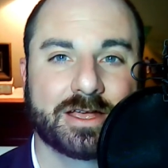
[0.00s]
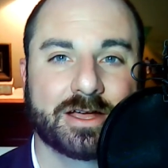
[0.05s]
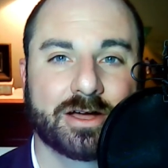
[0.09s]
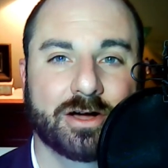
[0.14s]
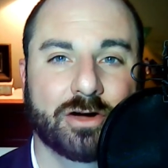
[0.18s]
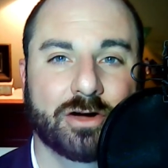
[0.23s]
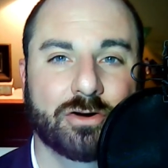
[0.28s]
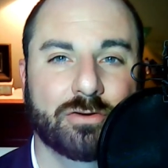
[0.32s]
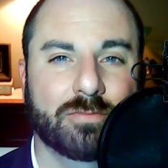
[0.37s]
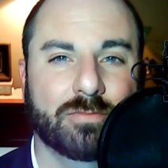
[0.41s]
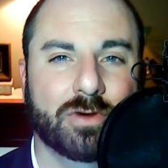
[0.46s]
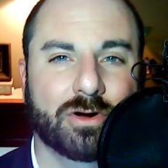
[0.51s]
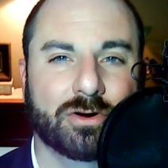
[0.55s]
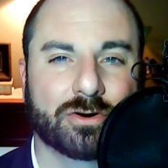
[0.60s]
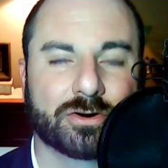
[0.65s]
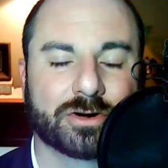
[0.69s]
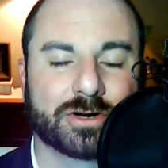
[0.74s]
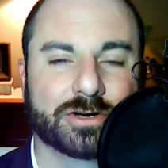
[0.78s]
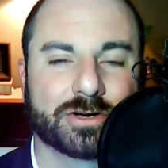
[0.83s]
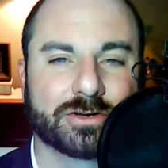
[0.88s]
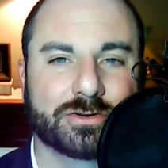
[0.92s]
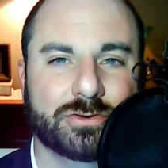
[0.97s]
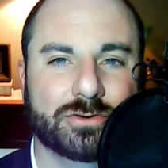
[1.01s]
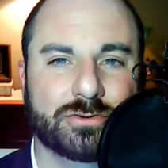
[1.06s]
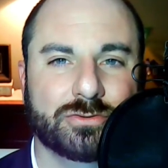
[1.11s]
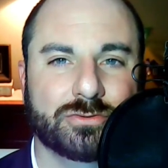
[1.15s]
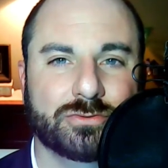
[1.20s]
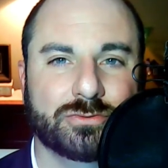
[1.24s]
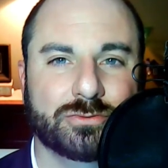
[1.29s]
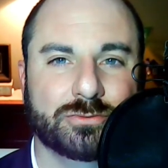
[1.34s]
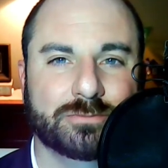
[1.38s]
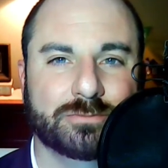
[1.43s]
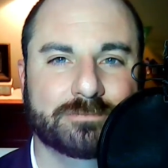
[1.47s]
Omar,
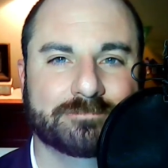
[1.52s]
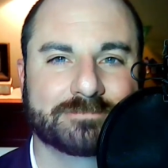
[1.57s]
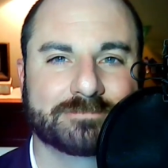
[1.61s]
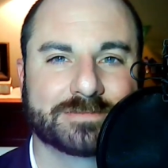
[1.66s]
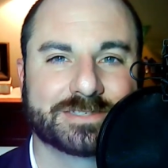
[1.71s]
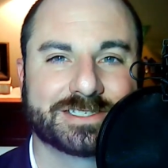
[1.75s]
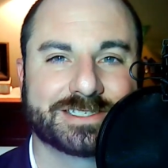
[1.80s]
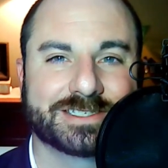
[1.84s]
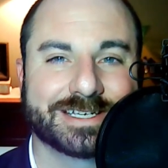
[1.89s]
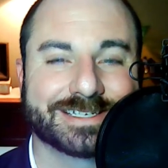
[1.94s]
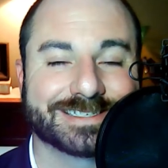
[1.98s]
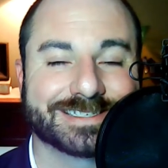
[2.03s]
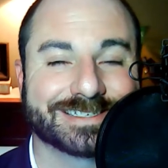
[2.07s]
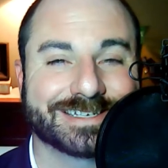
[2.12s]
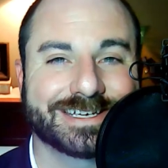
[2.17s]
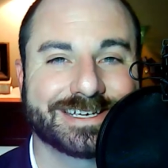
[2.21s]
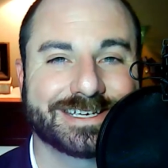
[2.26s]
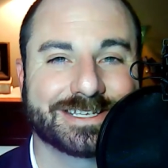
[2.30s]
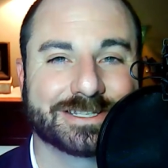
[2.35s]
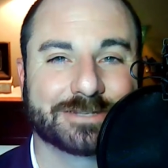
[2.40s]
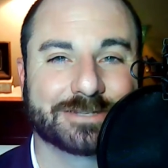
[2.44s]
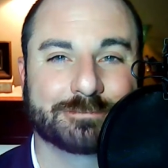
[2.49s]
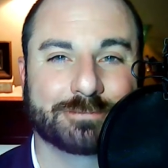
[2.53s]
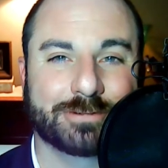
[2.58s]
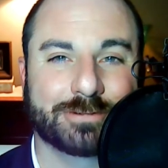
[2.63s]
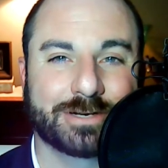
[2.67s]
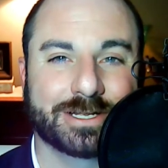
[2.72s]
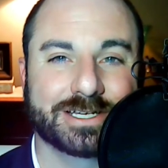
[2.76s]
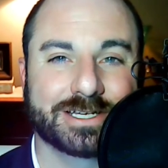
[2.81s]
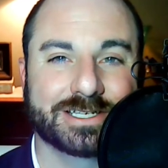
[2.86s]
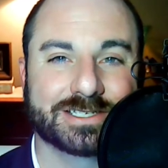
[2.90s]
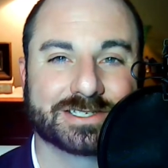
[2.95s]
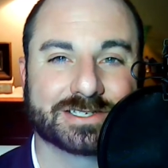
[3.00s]
who has taken the
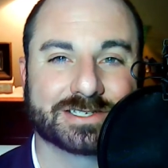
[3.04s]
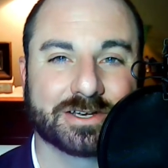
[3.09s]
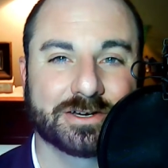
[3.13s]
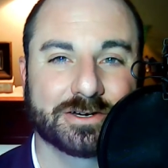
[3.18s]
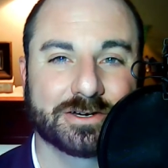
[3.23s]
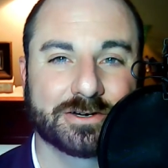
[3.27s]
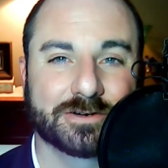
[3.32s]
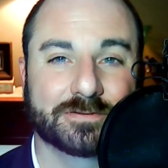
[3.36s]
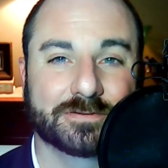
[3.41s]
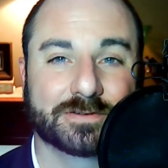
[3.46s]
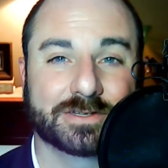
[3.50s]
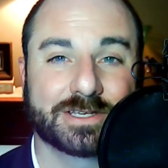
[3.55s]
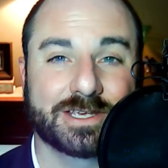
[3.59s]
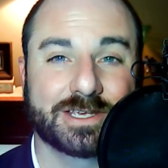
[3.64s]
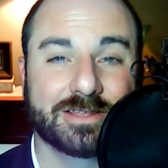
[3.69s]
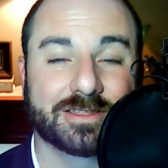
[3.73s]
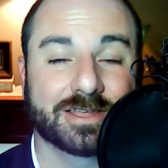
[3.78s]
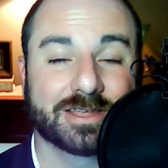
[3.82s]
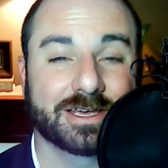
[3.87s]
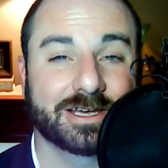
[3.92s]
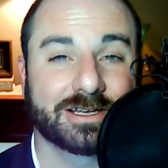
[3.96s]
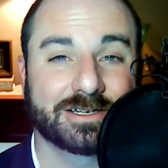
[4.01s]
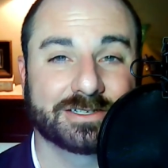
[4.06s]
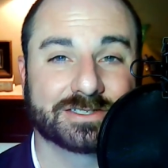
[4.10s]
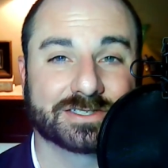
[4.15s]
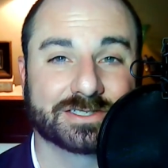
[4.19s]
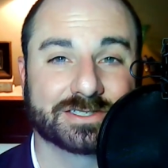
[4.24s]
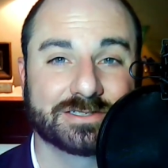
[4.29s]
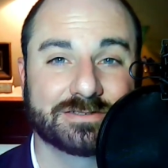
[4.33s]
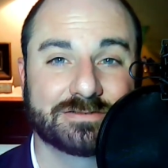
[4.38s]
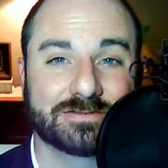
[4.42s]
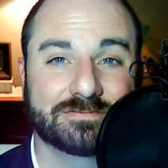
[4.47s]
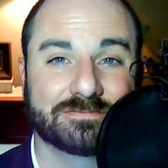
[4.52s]
place of Keith
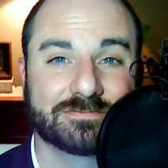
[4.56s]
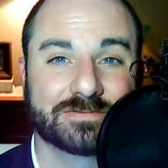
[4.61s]
Ellison,